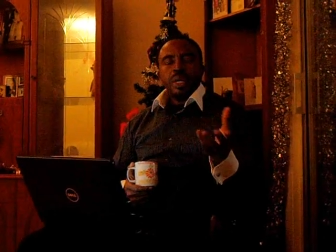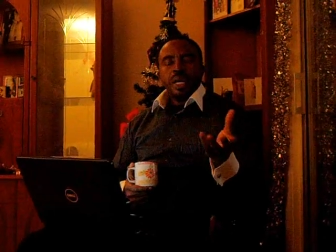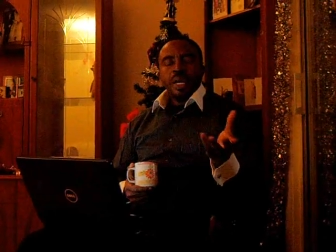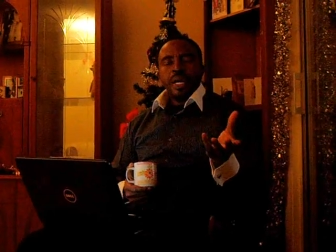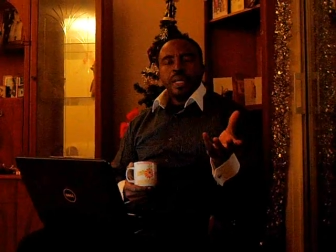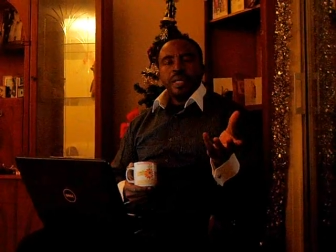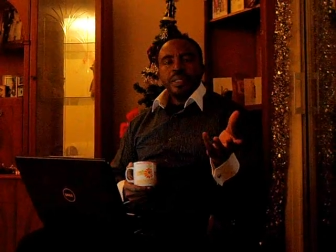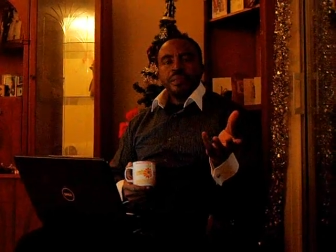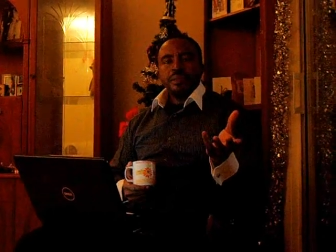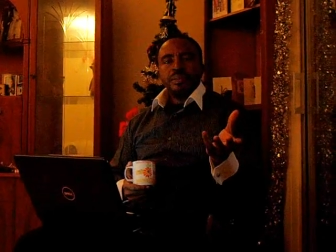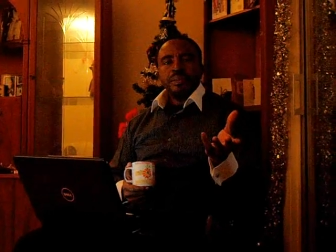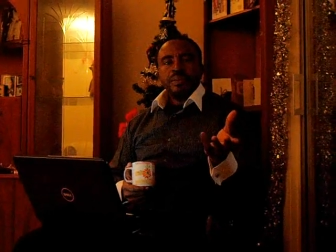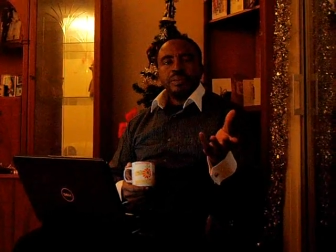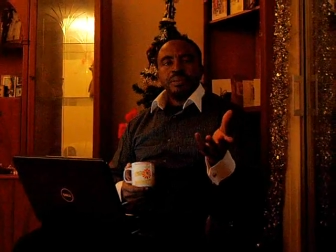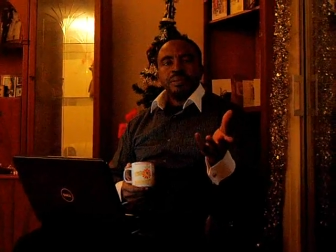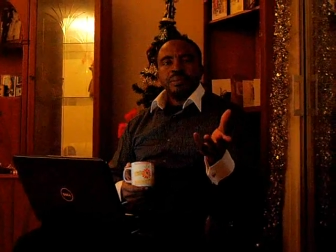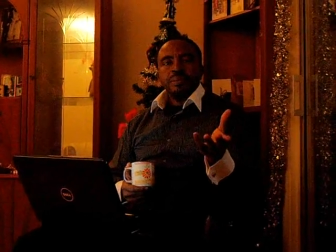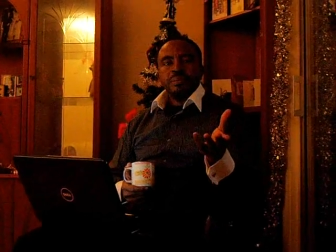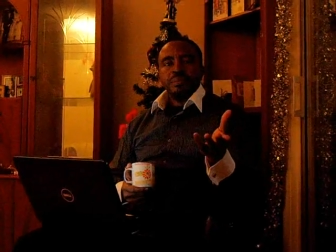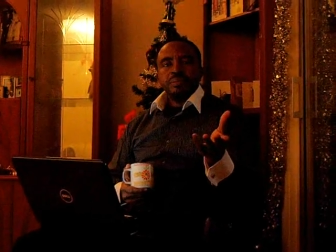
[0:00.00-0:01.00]
And
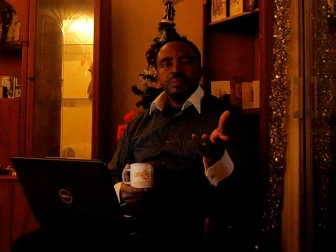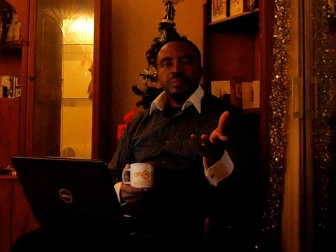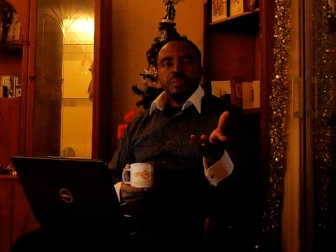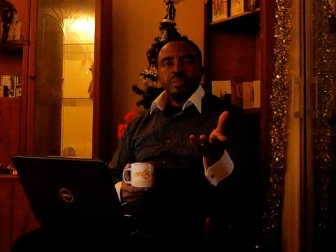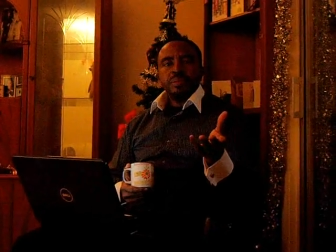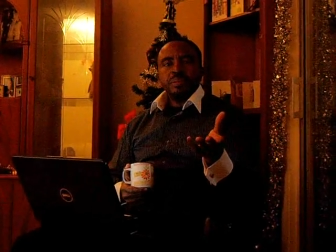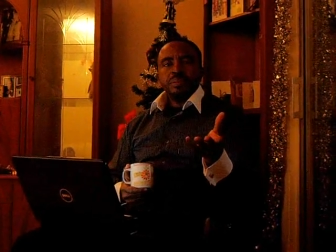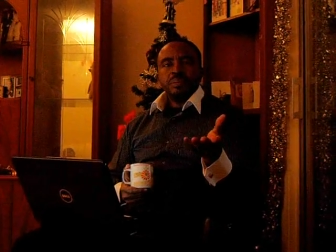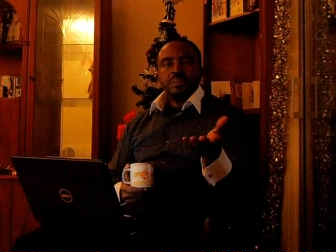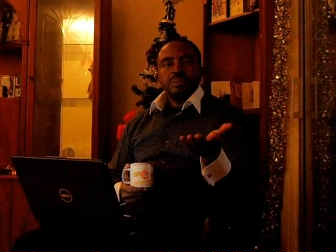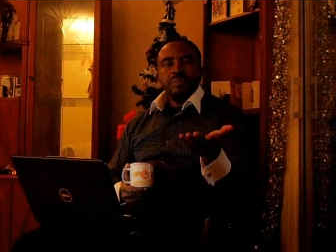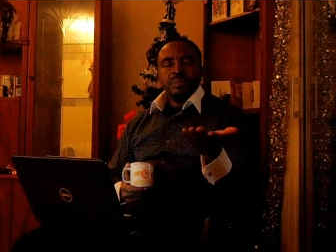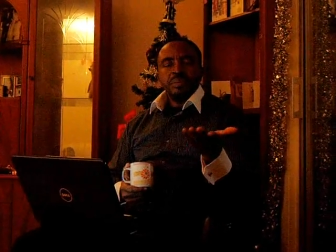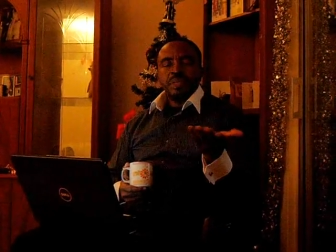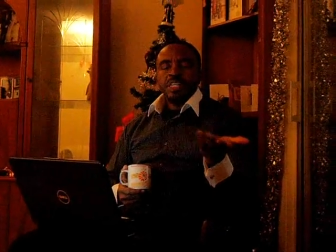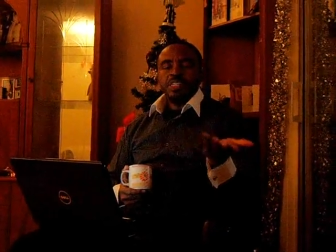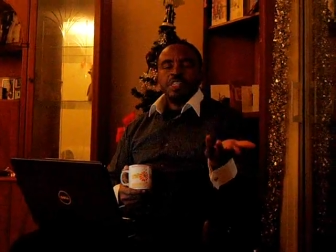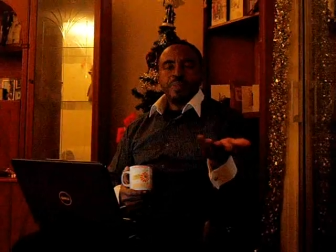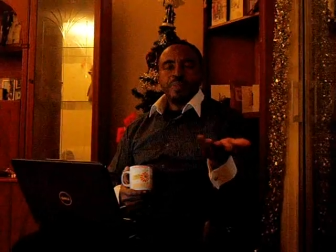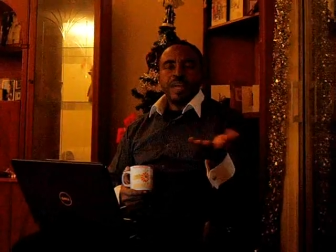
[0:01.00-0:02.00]

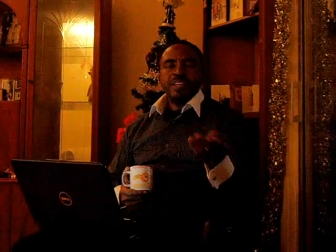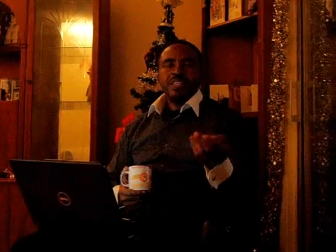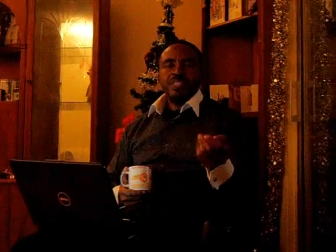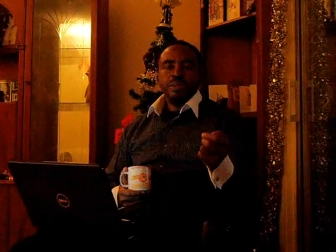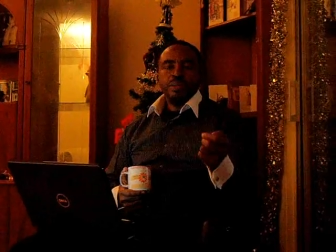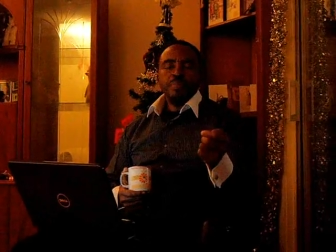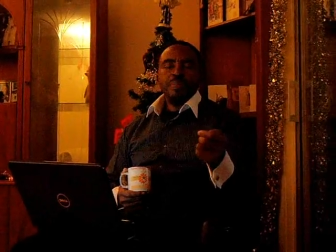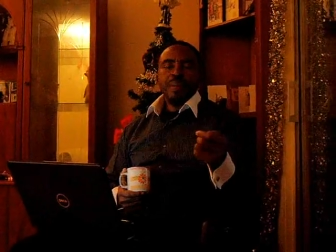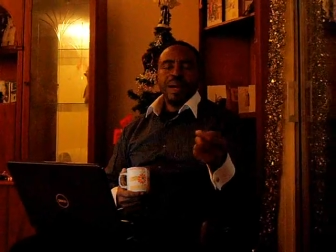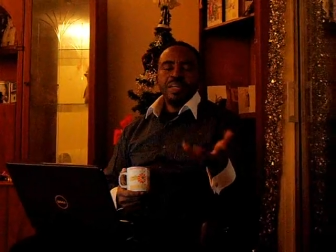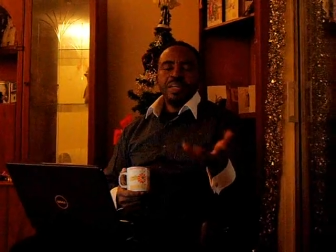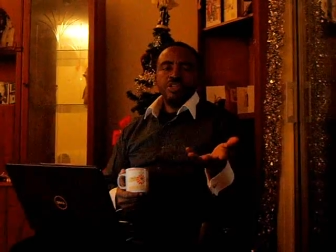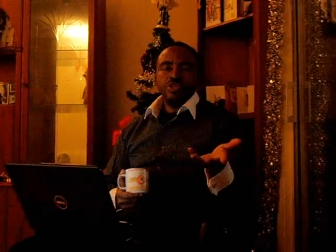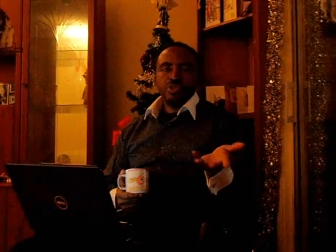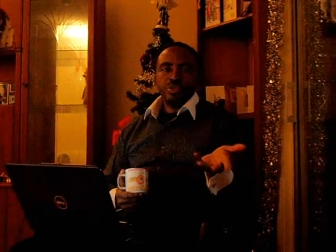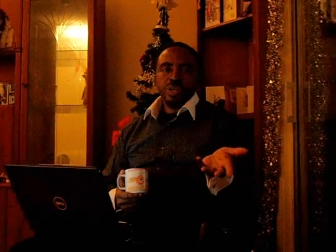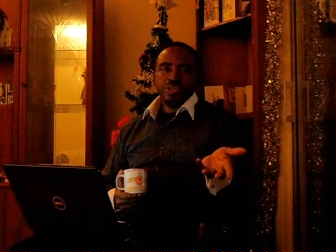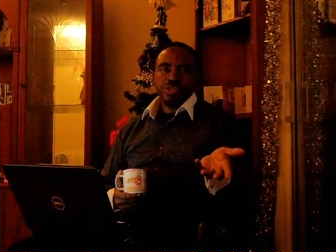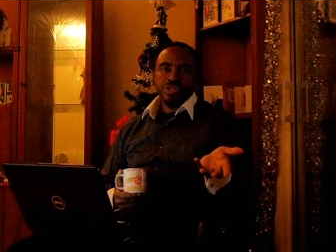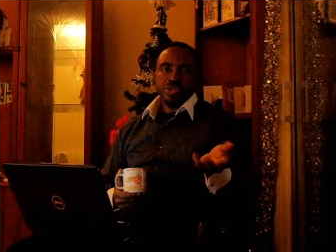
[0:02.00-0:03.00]
this might
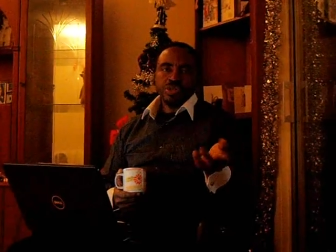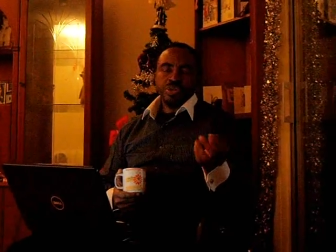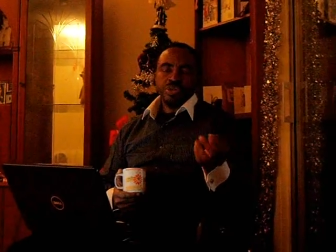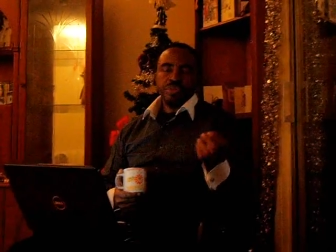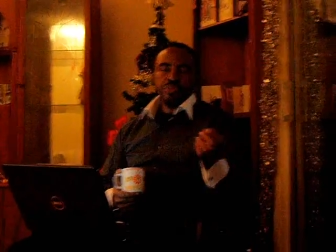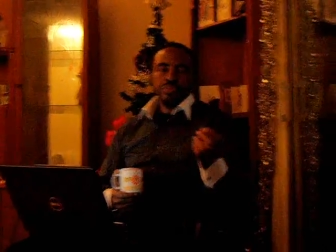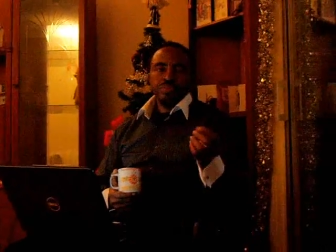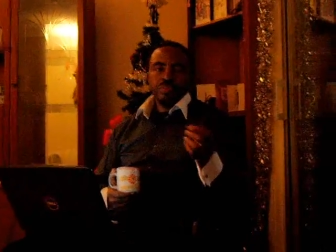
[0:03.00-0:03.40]
interest you.